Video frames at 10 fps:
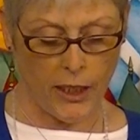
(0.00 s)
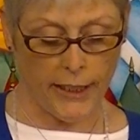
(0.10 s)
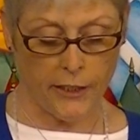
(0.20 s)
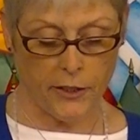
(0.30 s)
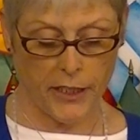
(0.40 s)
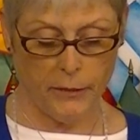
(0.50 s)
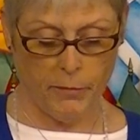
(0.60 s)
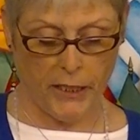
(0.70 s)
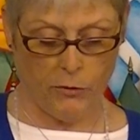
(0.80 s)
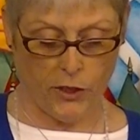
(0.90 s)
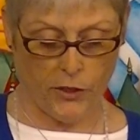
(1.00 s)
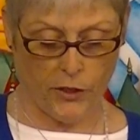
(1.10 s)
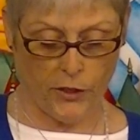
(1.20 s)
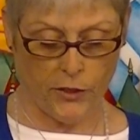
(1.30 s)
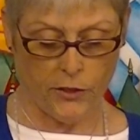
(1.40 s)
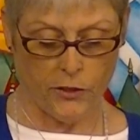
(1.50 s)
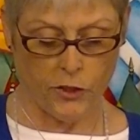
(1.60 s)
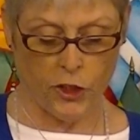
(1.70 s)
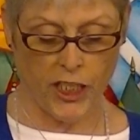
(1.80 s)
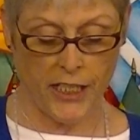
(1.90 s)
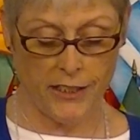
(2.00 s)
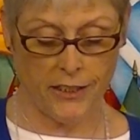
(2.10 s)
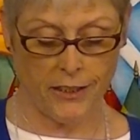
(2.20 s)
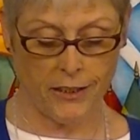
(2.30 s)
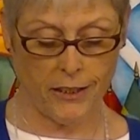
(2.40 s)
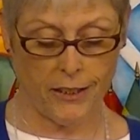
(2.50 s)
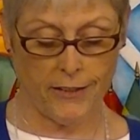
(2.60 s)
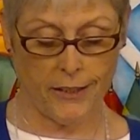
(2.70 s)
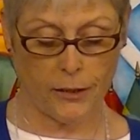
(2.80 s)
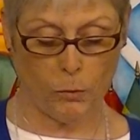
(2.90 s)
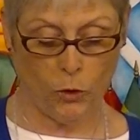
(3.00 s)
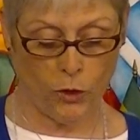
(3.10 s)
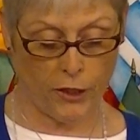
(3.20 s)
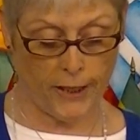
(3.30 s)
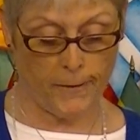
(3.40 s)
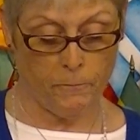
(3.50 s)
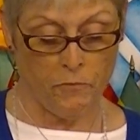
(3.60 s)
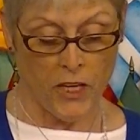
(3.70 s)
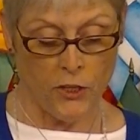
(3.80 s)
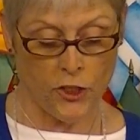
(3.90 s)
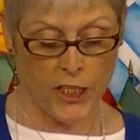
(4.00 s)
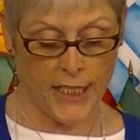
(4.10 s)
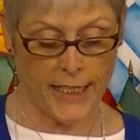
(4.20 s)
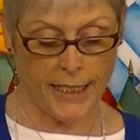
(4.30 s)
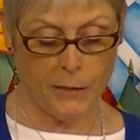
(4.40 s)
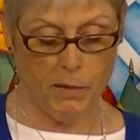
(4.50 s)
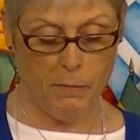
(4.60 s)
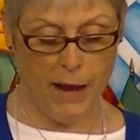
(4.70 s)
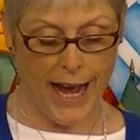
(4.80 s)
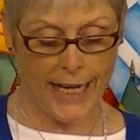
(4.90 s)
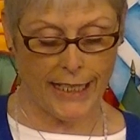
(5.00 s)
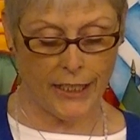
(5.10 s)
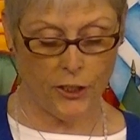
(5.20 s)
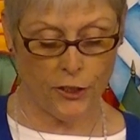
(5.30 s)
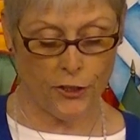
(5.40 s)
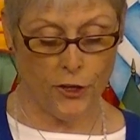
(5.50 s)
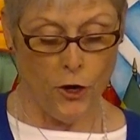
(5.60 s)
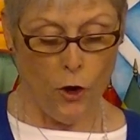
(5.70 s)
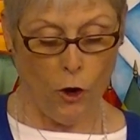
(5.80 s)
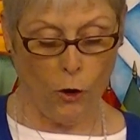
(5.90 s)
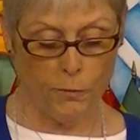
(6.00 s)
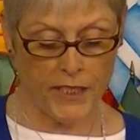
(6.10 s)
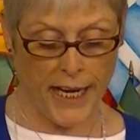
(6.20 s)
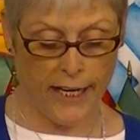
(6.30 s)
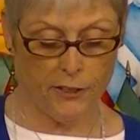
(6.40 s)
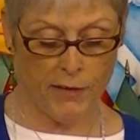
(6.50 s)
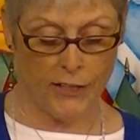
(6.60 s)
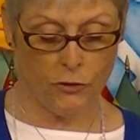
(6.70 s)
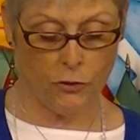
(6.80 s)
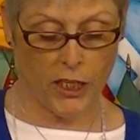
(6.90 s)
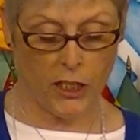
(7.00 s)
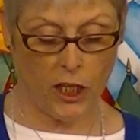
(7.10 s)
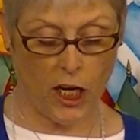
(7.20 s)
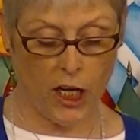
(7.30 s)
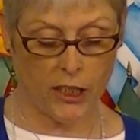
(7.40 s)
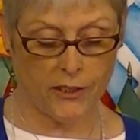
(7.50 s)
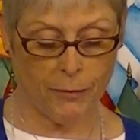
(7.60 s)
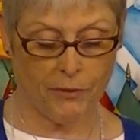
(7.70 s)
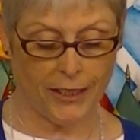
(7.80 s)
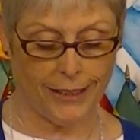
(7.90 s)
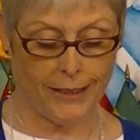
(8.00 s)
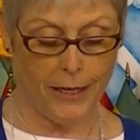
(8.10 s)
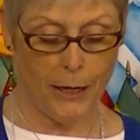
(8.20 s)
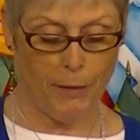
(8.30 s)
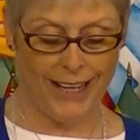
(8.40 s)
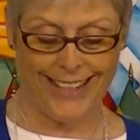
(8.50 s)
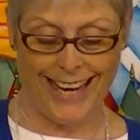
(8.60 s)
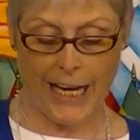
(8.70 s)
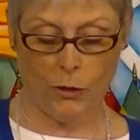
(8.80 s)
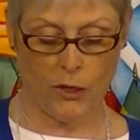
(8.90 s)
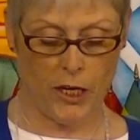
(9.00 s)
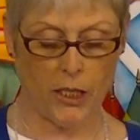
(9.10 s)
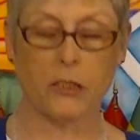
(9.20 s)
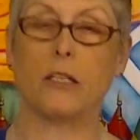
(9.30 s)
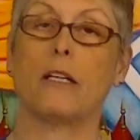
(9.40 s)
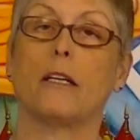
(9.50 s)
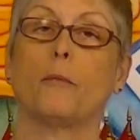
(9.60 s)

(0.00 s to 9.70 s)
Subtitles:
I agreed to meet with her. She insisted on this morning. She needed to be back in her hometown around 3 o'clock, something about an equinox and a